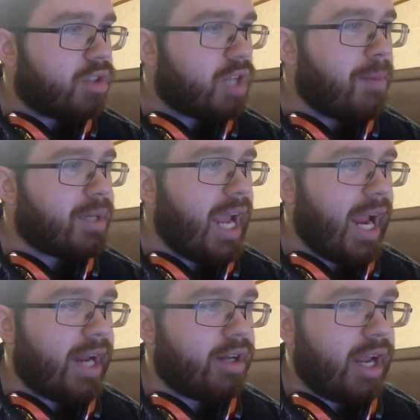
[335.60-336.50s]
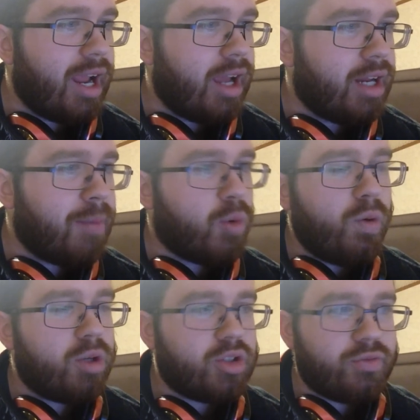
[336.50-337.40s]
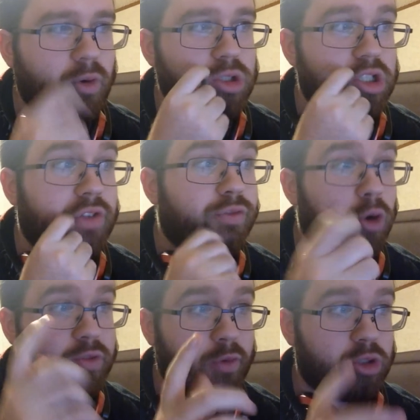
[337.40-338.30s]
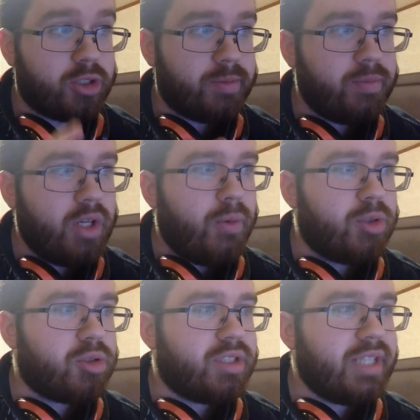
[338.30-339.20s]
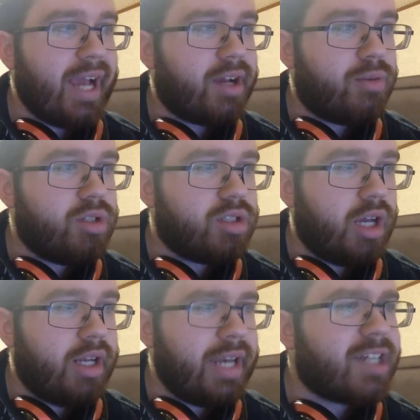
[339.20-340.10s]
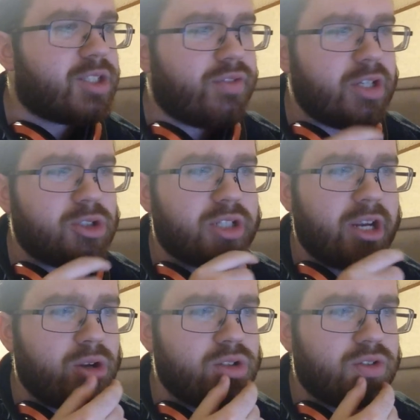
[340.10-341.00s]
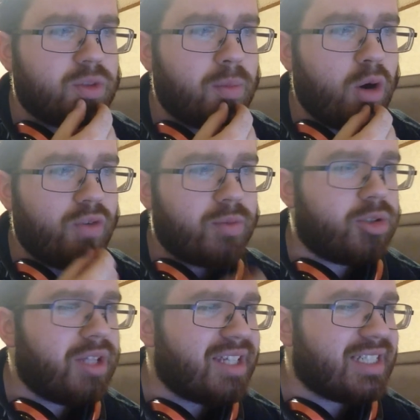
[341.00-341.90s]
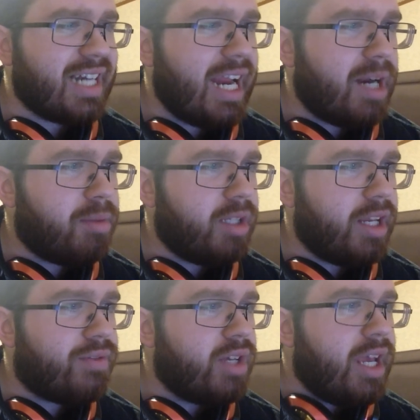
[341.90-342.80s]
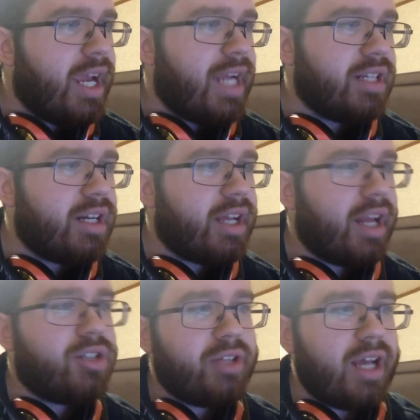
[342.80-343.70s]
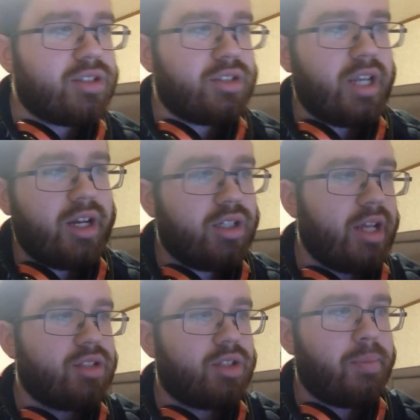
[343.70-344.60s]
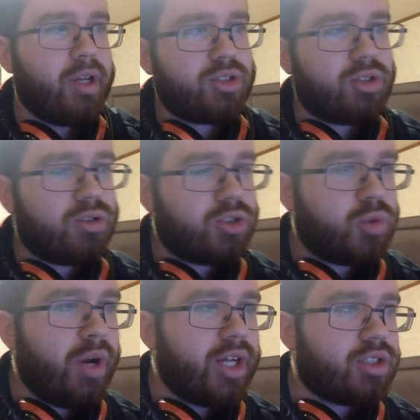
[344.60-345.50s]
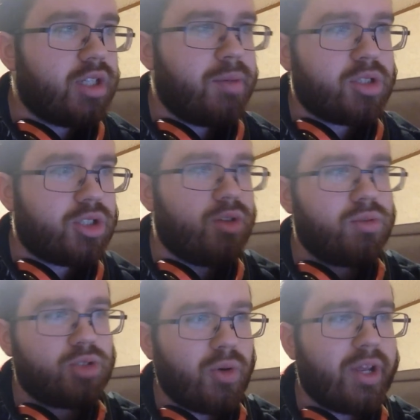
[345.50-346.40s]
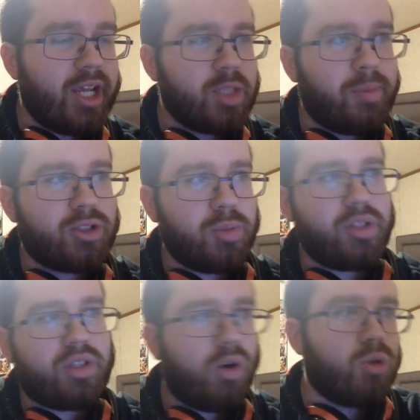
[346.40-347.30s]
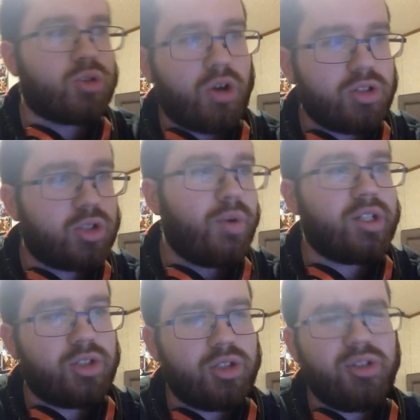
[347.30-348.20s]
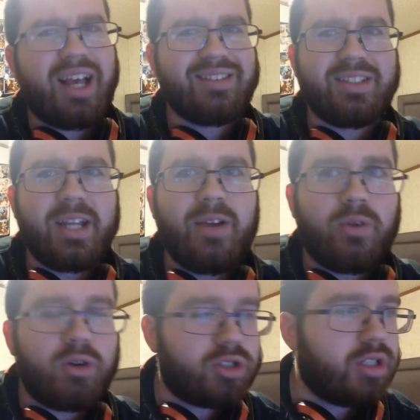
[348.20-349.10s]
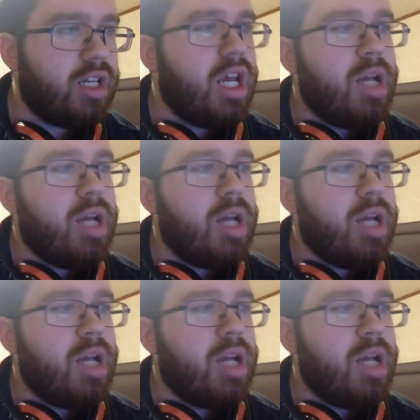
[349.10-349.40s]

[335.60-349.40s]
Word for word: Tom Kane, and I'm going with the first version, which was Next Avengers Heroes of Tomorrow from 2008, I believe. He did it again in 2010 as the picture switched. It was still showing his picture, but the Ultron switched to a 2010 version.